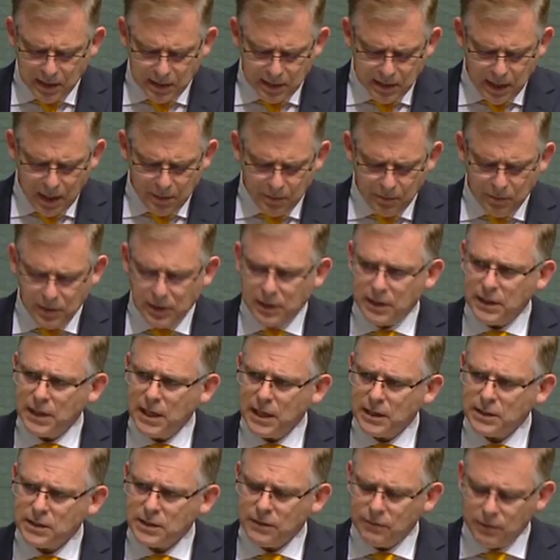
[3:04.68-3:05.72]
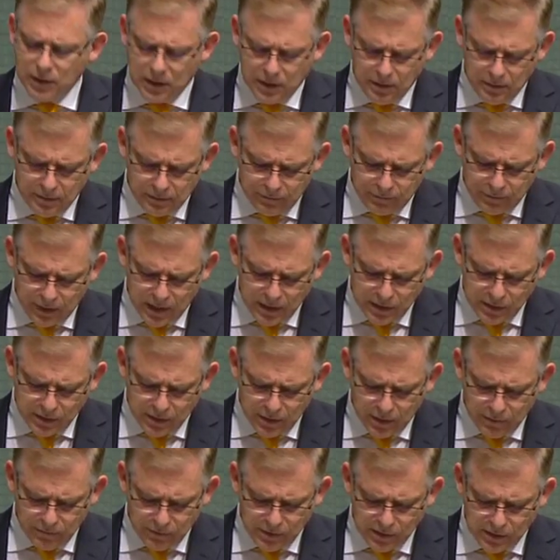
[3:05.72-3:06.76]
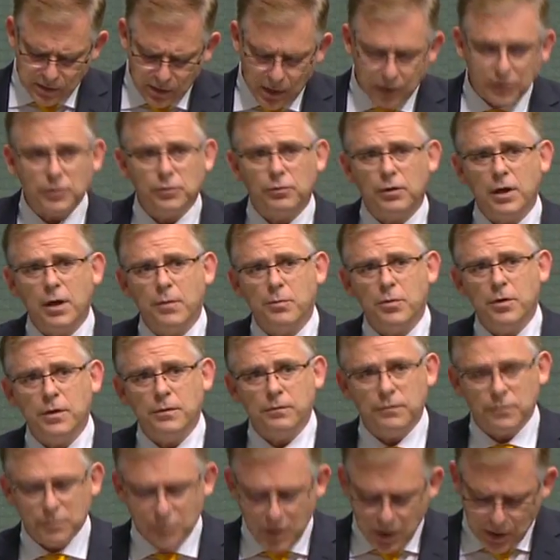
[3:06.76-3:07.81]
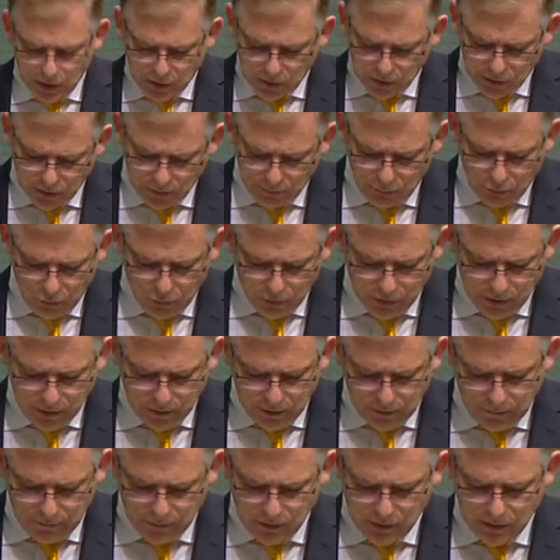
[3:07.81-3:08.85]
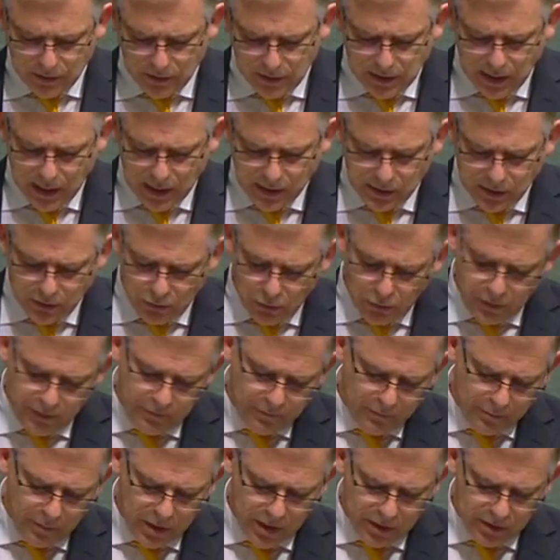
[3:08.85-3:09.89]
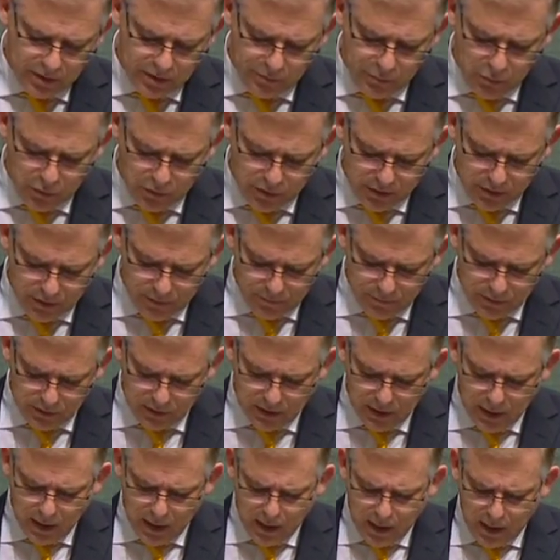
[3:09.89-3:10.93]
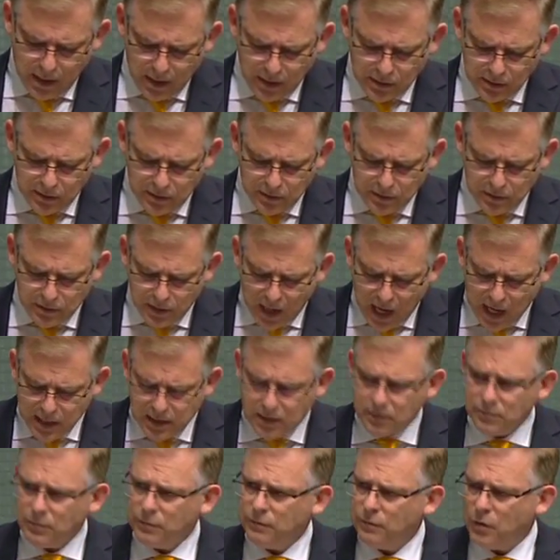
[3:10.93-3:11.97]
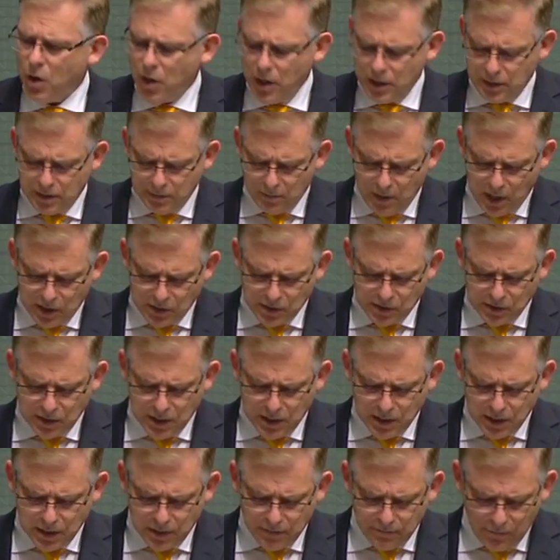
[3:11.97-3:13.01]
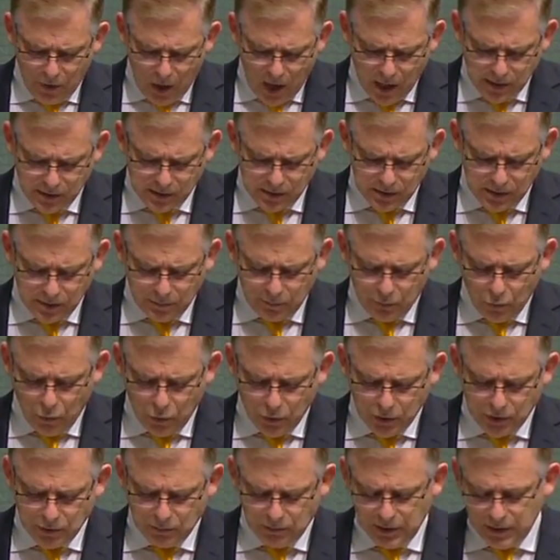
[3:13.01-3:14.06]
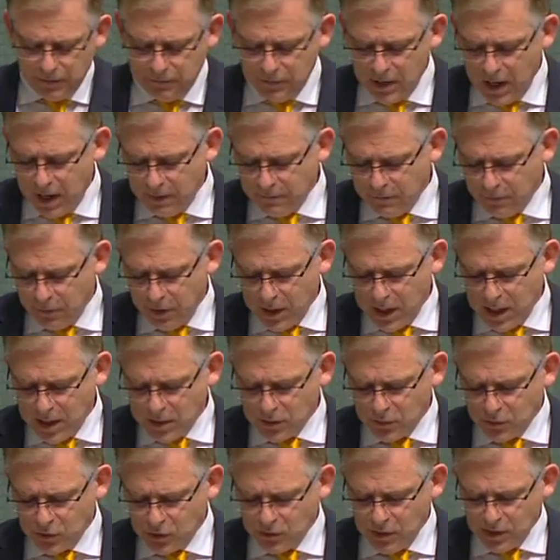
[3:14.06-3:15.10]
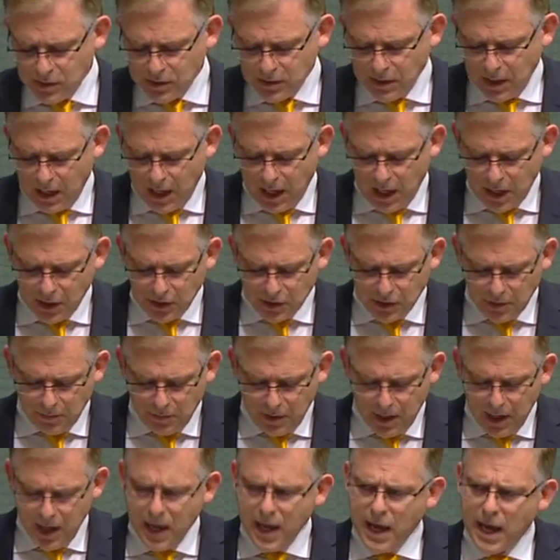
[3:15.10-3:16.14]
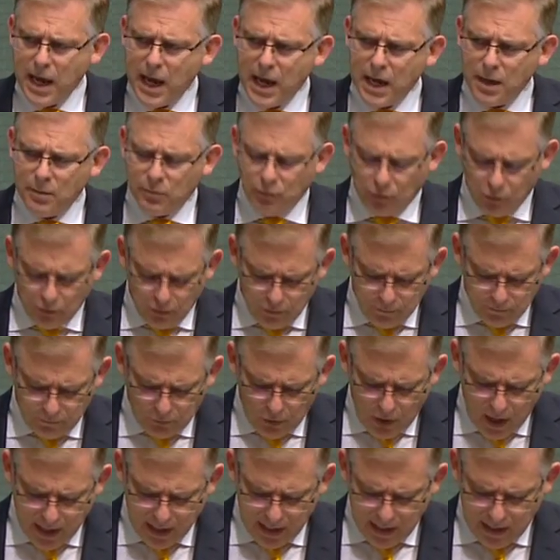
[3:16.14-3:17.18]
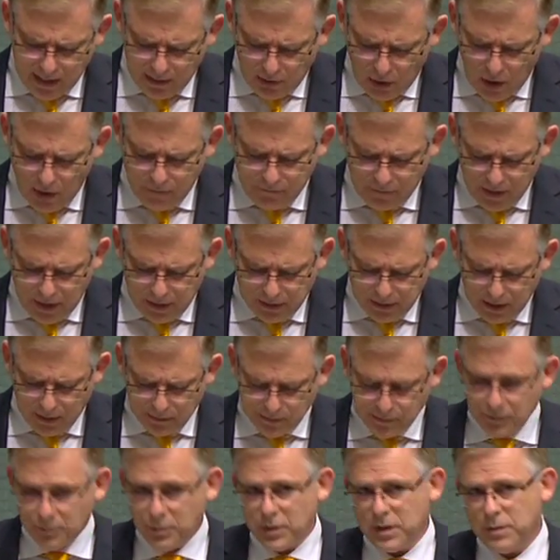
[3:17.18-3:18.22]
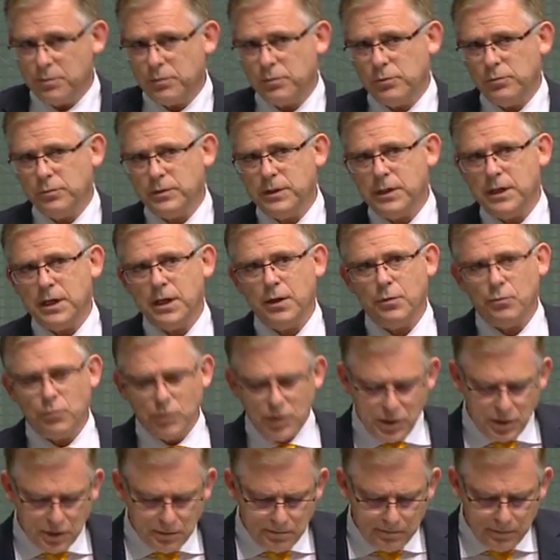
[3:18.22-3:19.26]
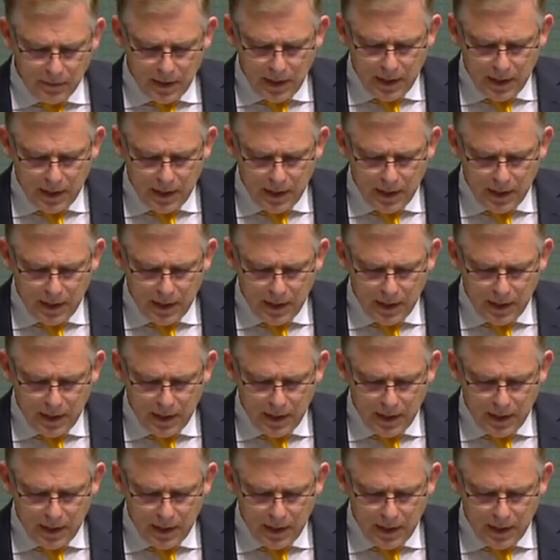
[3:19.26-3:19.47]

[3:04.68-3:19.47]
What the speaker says: and Capability Activity to fund services like the Cranbourne Information Support Service and the Casey North Information Support Service, so that they can provide the much-needed advice and support to alleviate financial stress and hardship and improve life outcomes for people in our region.